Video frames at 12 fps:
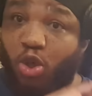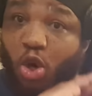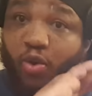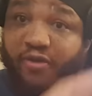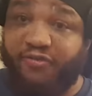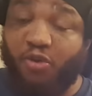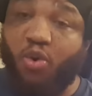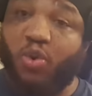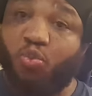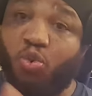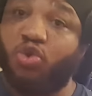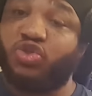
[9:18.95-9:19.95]
going
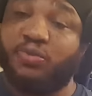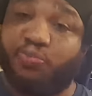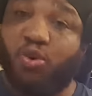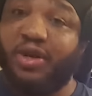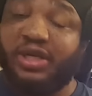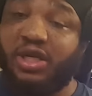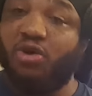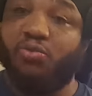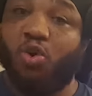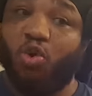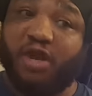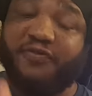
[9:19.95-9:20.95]
forward will support Neo
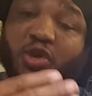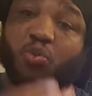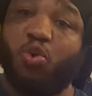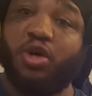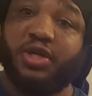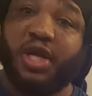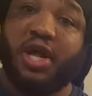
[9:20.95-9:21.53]
Mode if you want